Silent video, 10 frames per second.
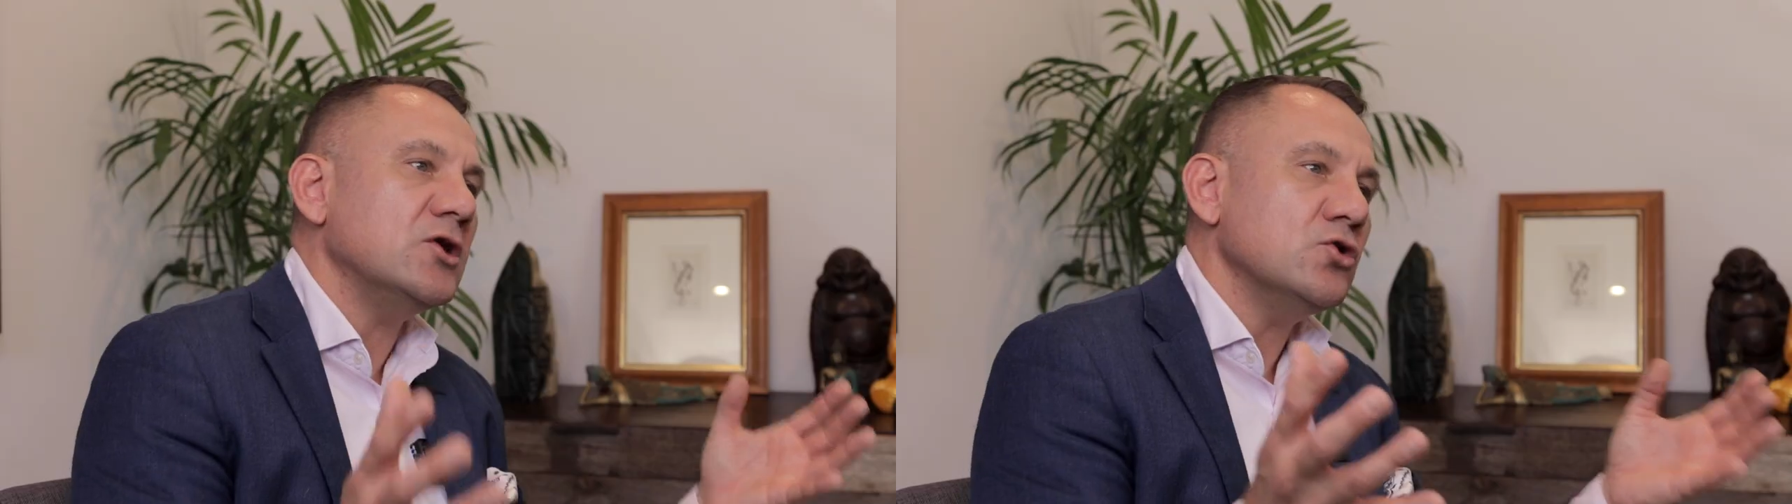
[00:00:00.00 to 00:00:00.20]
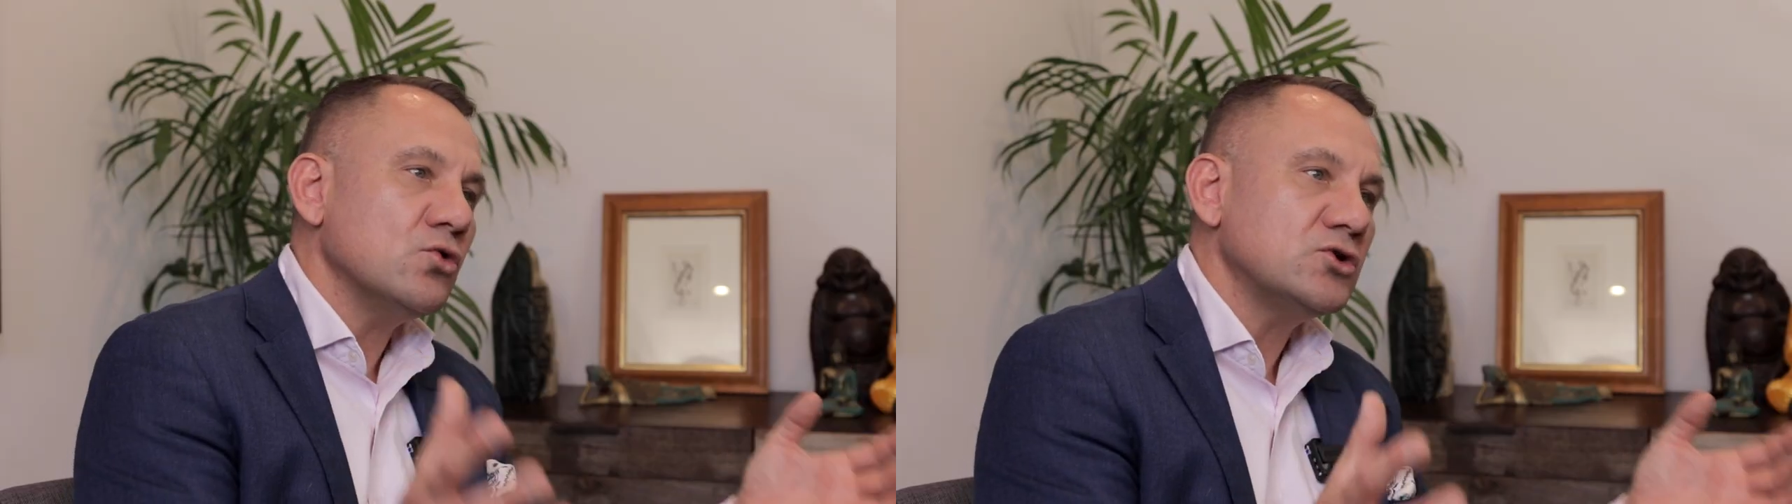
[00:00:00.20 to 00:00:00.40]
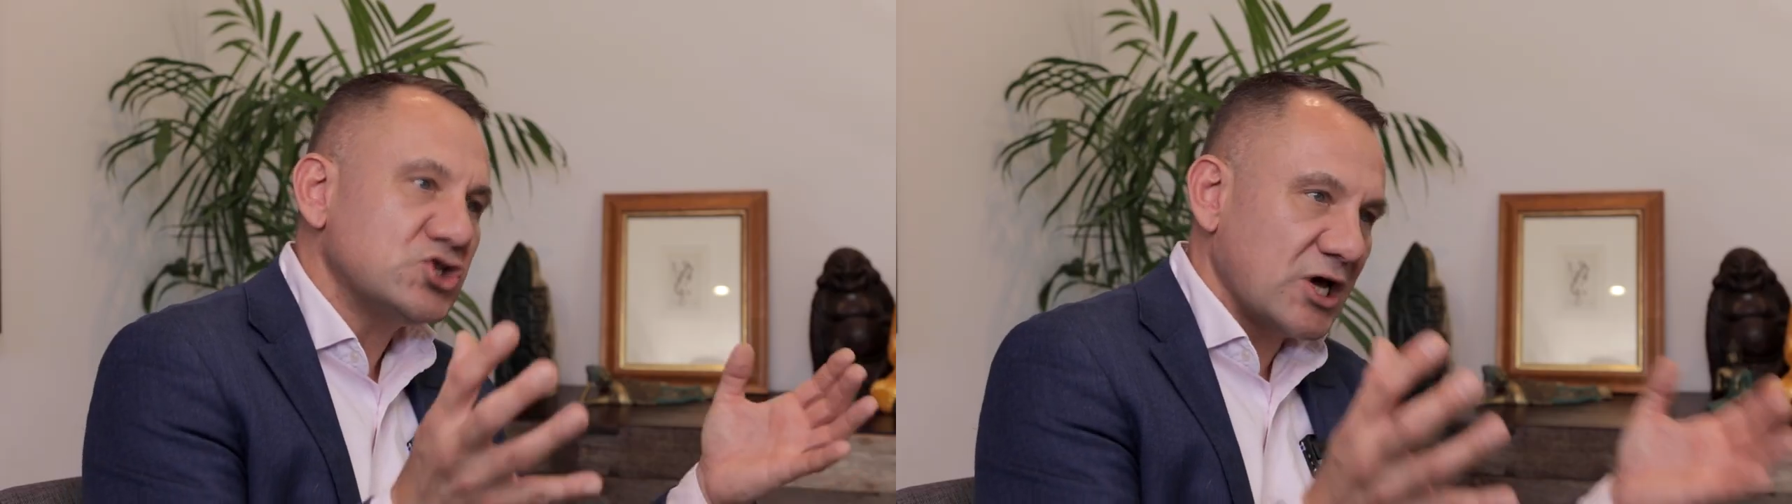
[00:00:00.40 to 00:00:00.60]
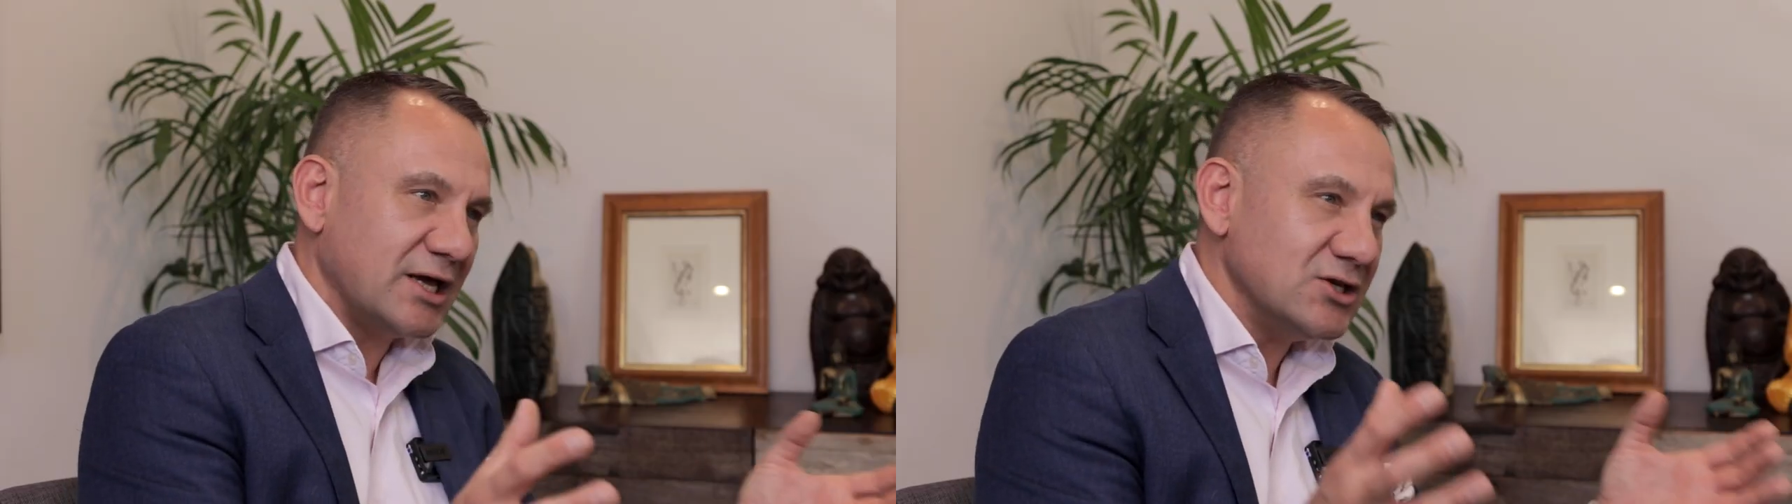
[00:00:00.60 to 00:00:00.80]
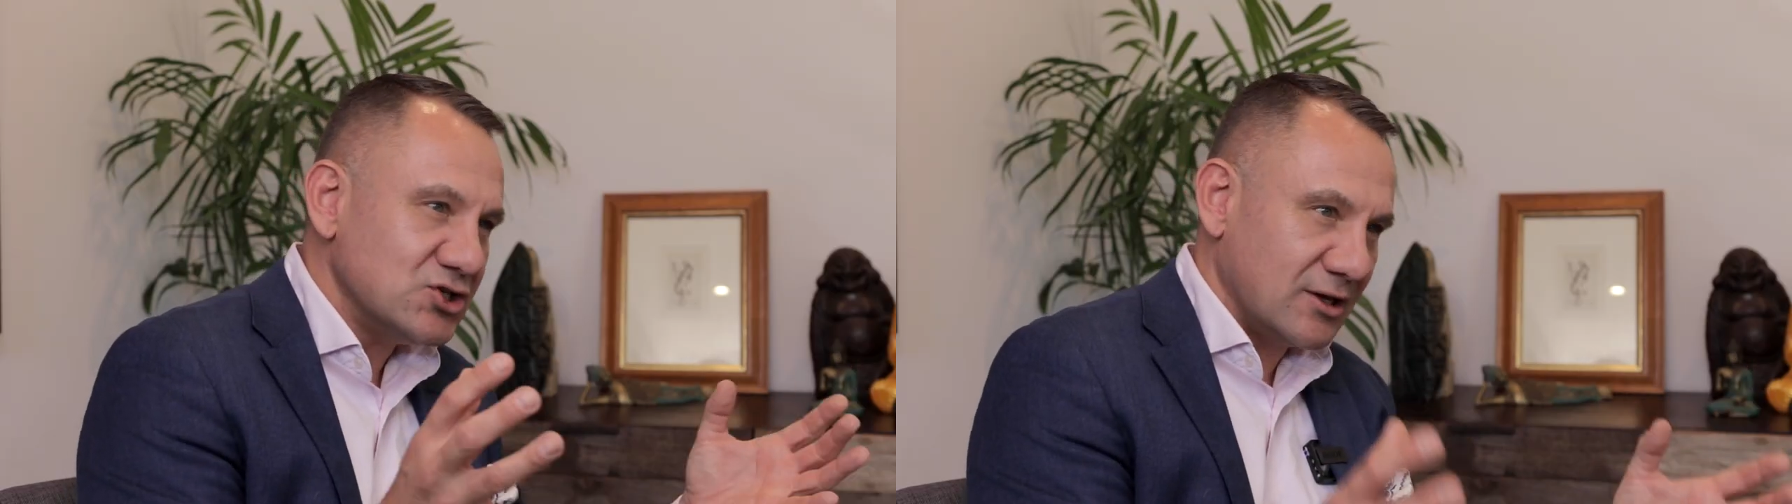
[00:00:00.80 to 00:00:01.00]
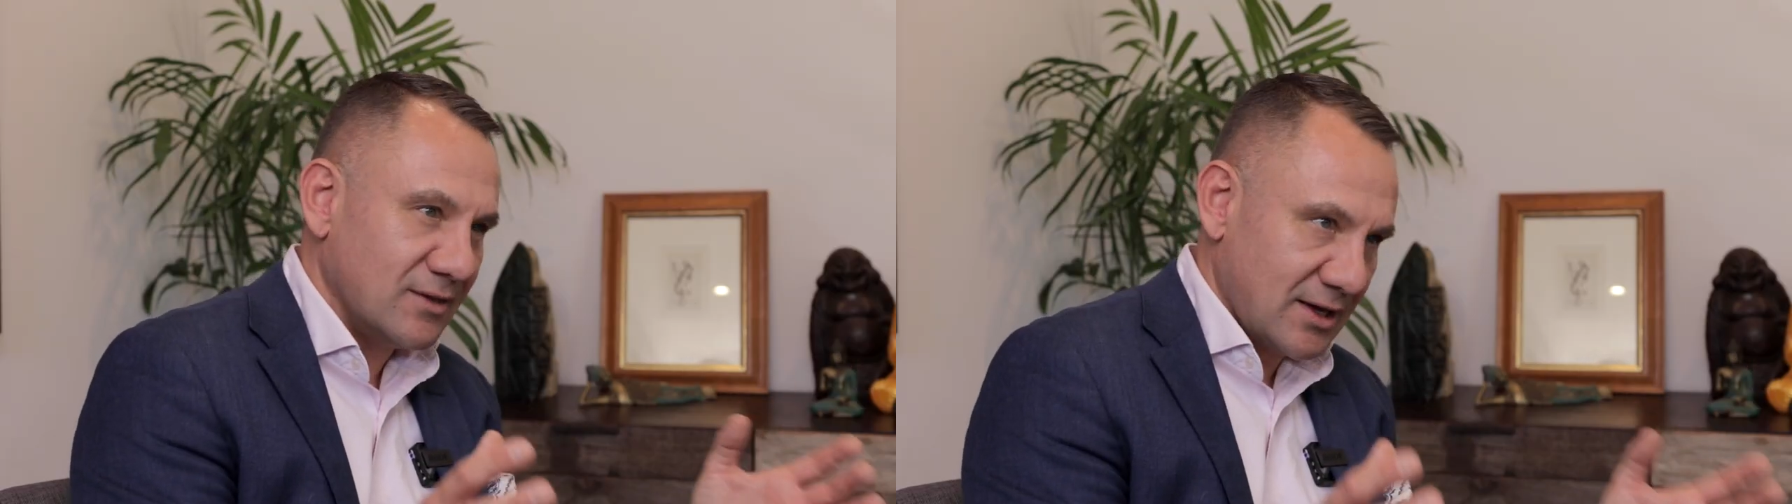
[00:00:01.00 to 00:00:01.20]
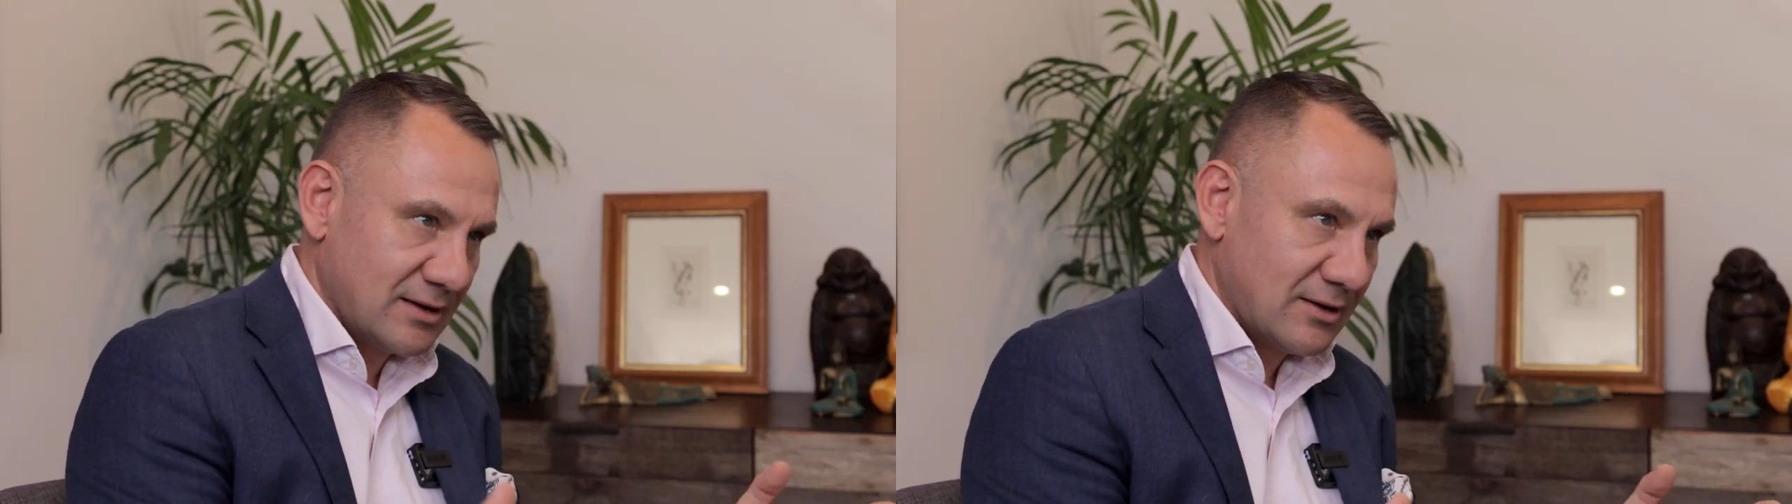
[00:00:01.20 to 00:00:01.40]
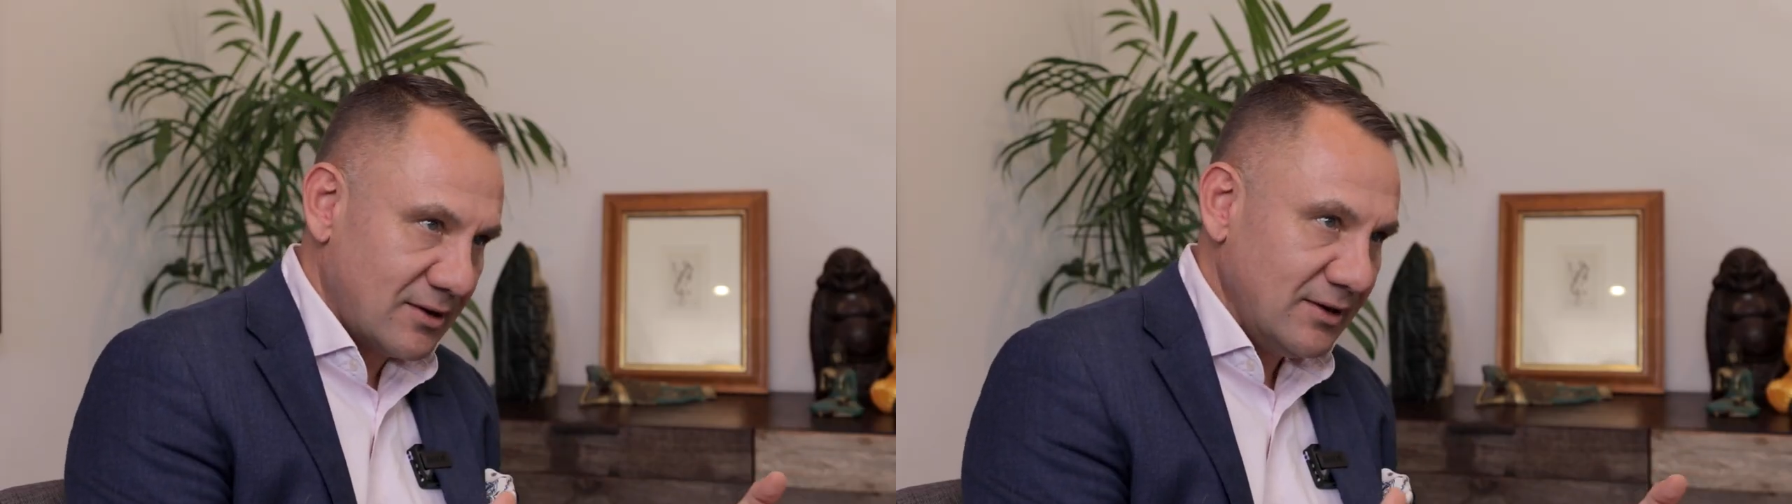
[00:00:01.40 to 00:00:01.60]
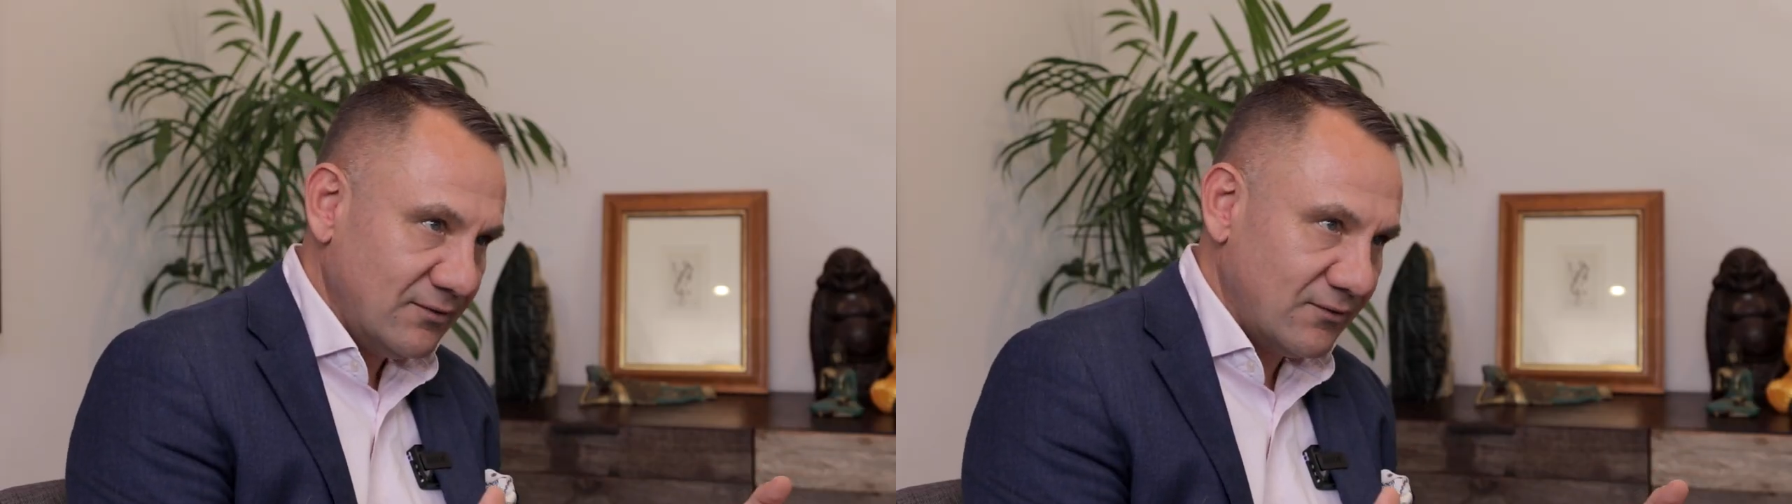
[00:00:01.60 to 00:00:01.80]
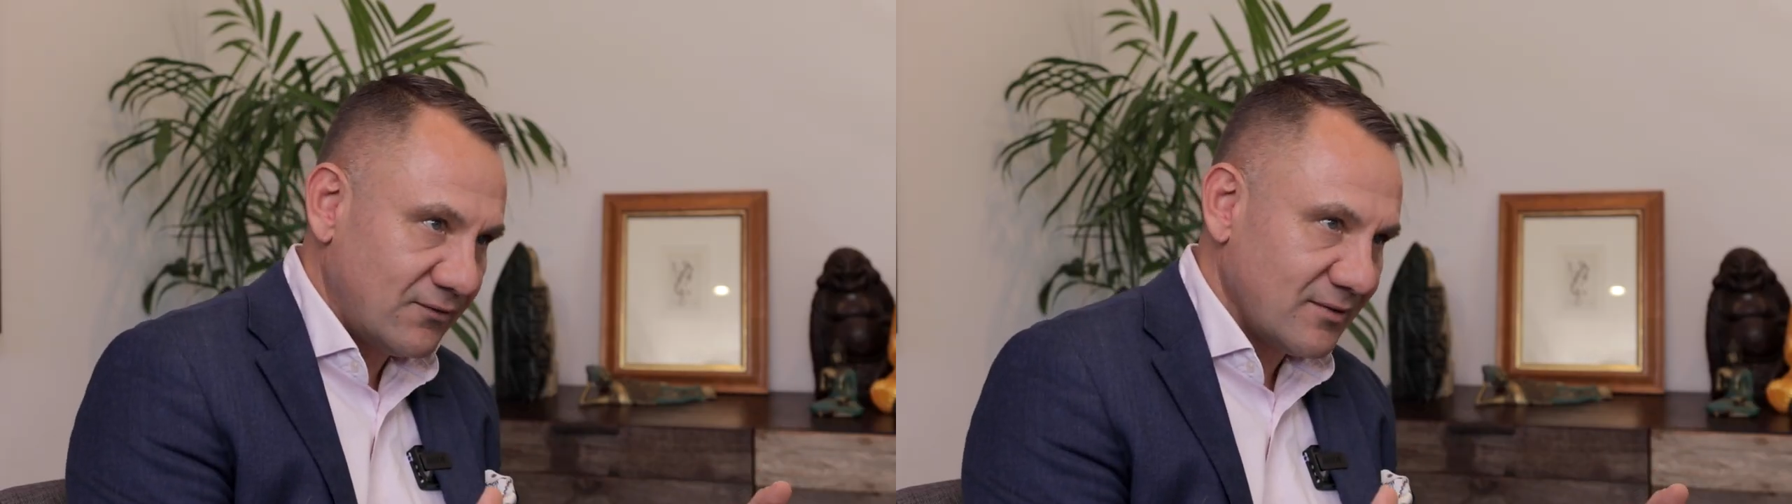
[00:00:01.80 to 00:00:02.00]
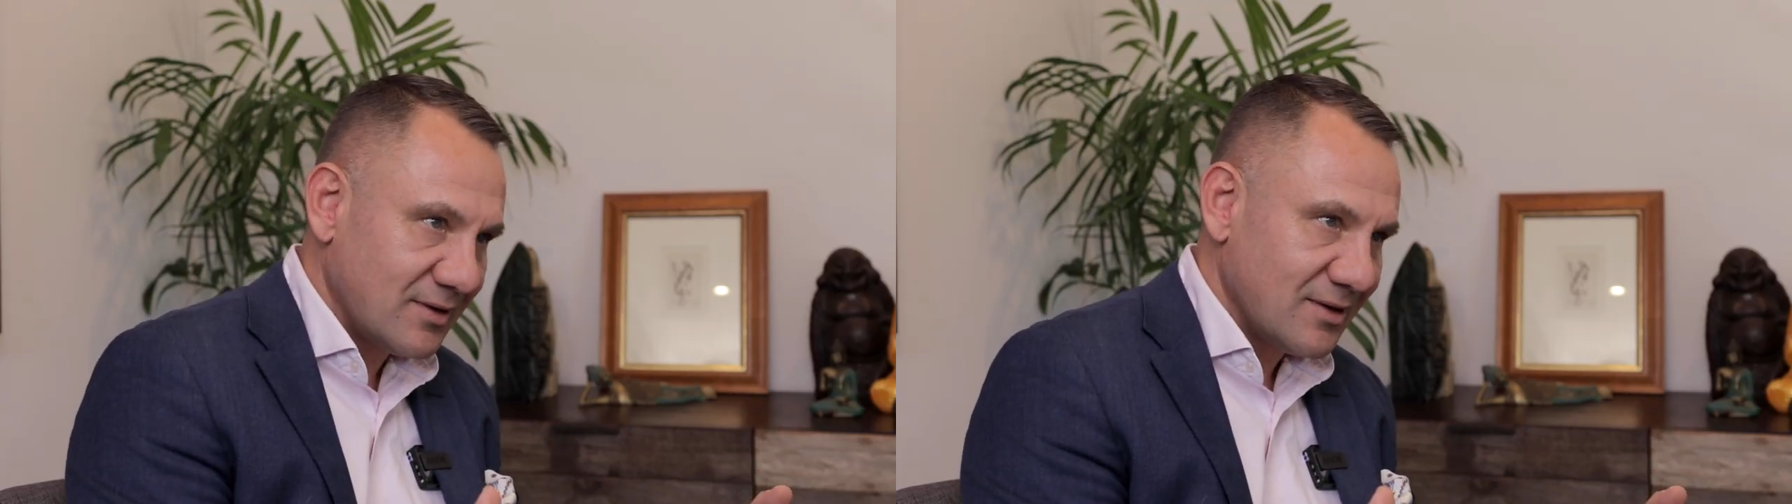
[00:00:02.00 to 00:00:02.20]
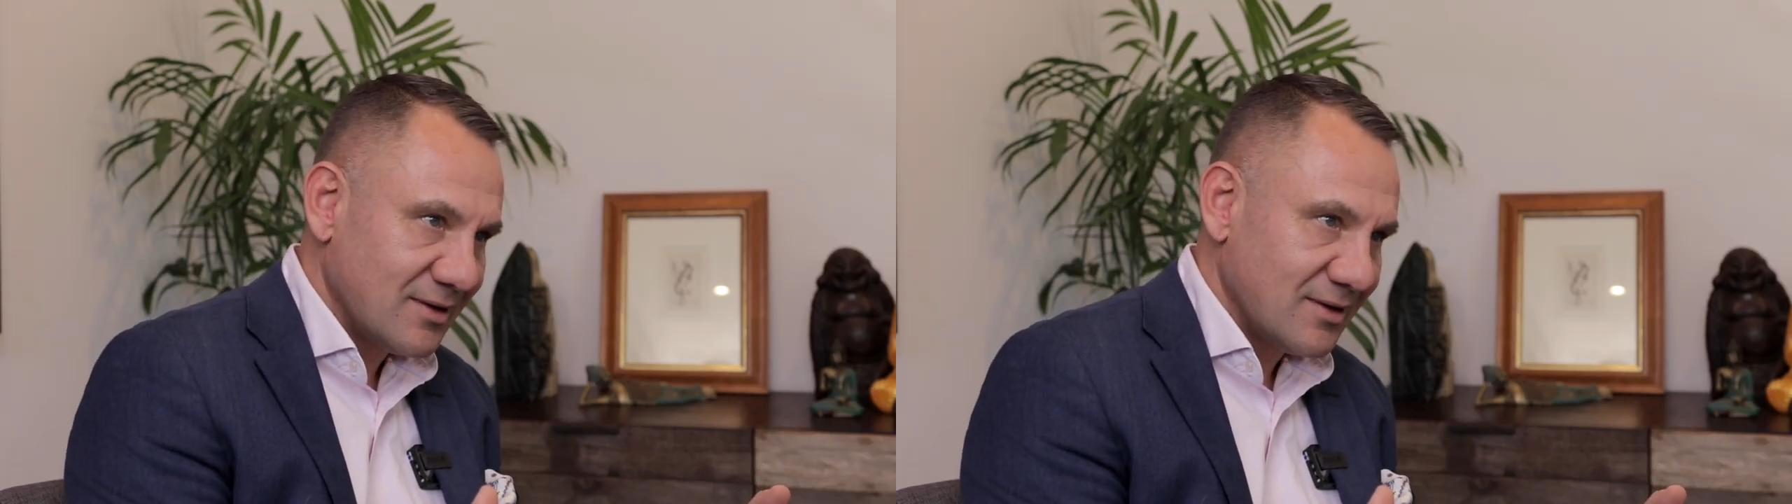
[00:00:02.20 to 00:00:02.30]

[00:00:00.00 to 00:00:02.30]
and you're changing their life,